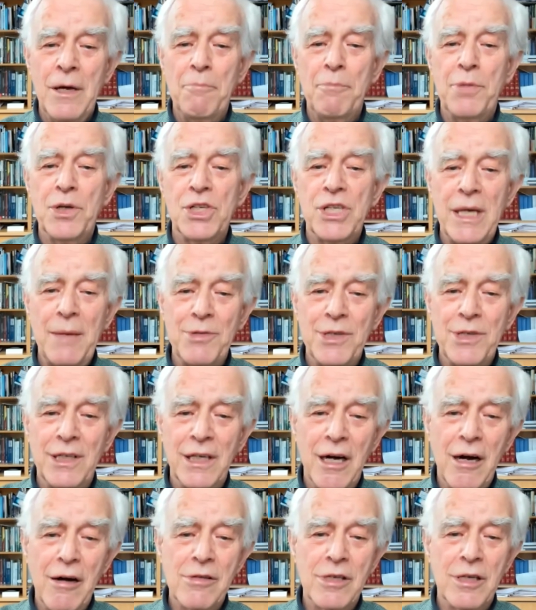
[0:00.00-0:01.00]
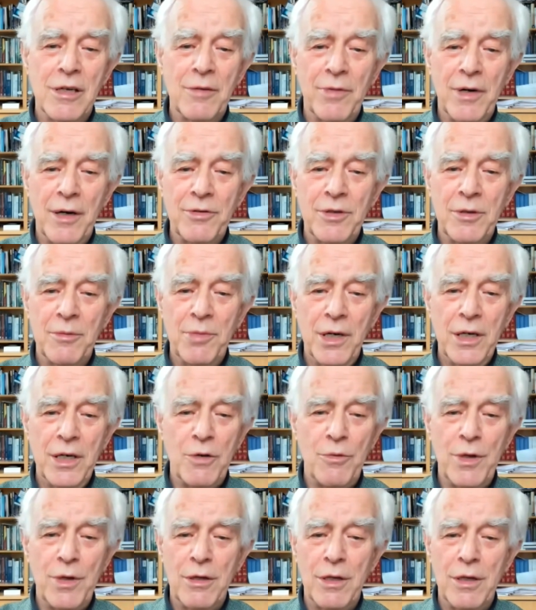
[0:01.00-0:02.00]
perception out and above the body
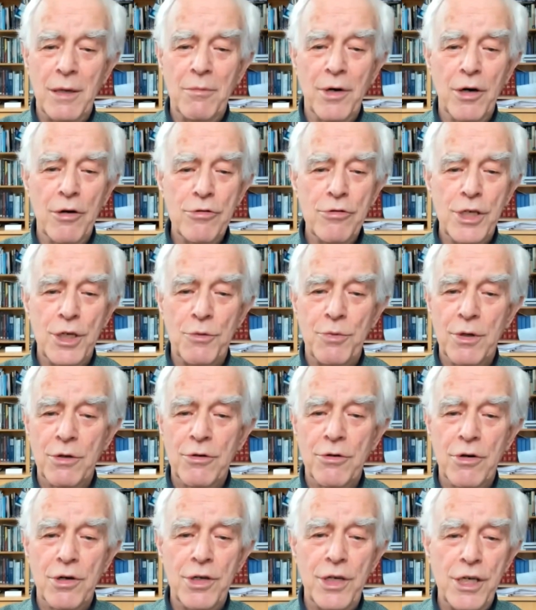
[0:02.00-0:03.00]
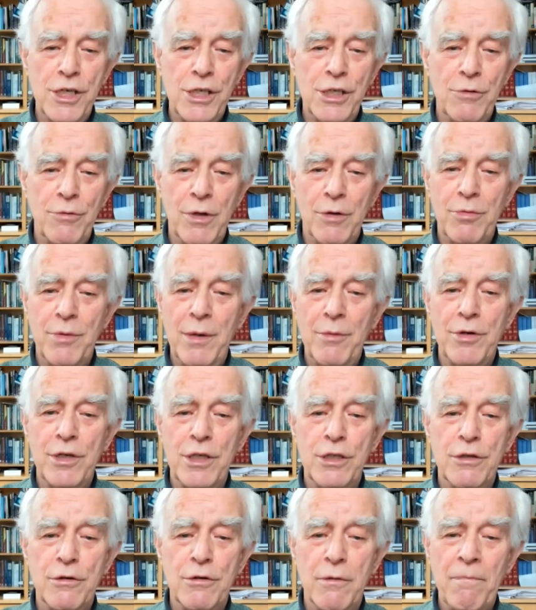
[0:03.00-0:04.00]
with emotions, with cognition, with
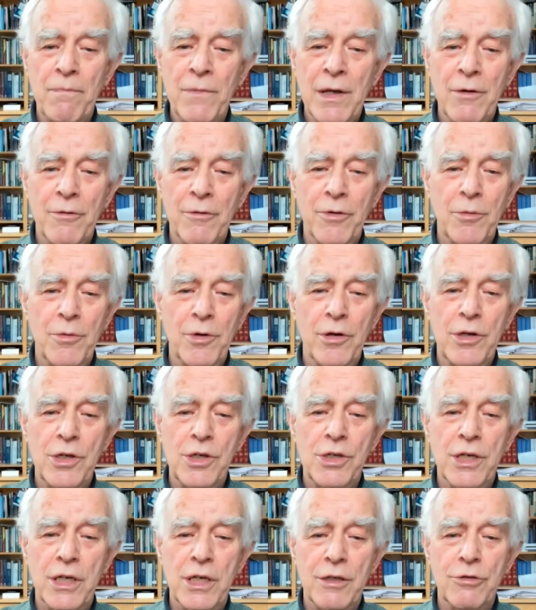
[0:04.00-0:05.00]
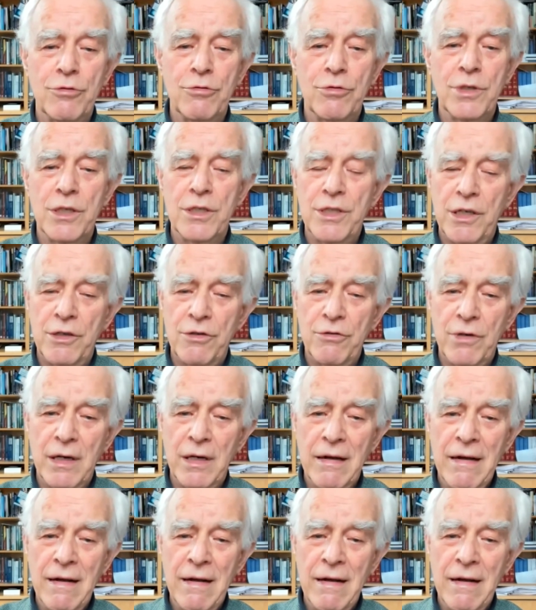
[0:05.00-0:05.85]
memories from early childhood, etc.